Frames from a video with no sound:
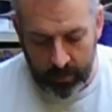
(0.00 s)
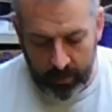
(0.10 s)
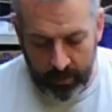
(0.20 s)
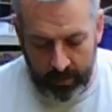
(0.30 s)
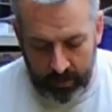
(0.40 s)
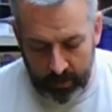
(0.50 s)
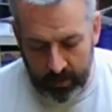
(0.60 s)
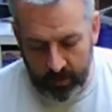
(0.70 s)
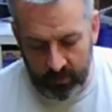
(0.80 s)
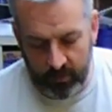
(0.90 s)

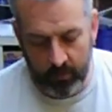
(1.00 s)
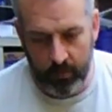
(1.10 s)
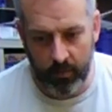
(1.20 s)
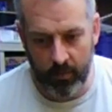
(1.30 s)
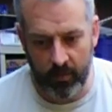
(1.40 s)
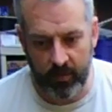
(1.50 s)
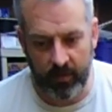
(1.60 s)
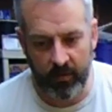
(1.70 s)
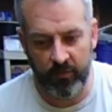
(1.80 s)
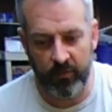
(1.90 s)
And
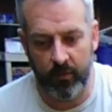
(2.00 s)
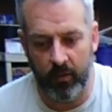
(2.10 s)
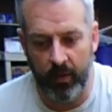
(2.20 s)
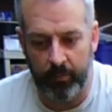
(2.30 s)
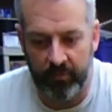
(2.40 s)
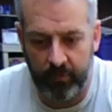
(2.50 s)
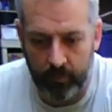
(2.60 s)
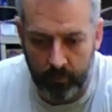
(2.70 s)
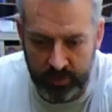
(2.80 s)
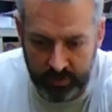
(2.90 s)
these clips,
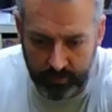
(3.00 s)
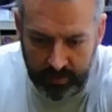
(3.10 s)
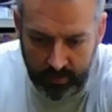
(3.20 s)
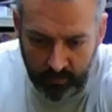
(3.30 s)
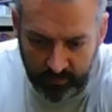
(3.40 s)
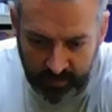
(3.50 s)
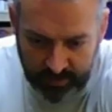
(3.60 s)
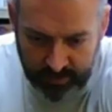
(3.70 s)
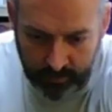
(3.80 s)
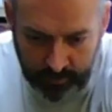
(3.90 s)
which will be used to
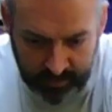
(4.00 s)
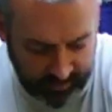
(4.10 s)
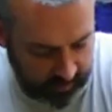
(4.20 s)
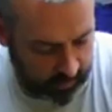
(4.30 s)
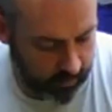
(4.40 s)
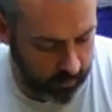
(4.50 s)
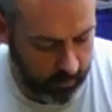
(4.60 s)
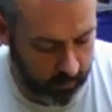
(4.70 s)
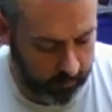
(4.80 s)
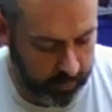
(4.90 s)
actually retain
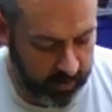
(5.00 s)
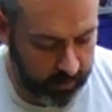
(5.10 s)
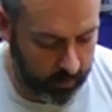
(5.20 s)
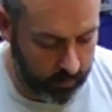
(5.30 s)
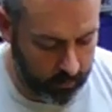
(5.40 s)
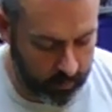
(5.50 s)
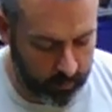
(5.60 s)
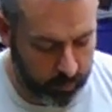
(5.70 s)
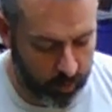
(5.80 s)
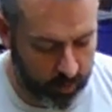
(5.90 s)
the pin when we
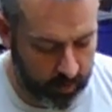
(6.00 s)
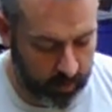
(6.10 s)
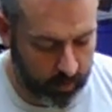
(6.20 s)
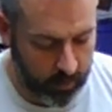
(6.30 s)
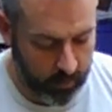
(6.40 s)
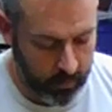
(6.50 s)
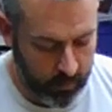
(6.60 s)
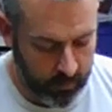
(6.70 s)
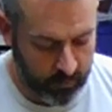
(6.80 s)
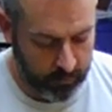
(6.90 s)
put it in.
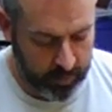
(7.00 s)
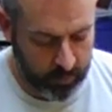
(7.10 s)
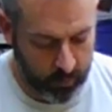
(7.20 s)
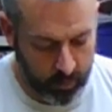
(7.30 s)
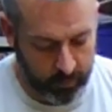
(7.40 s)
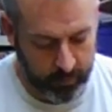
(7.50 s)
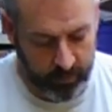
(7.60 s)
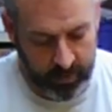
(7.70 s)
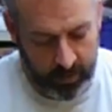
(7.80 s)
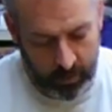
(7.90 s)
The pin will go through
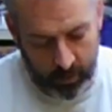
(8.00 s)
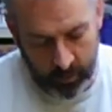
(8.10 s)
here,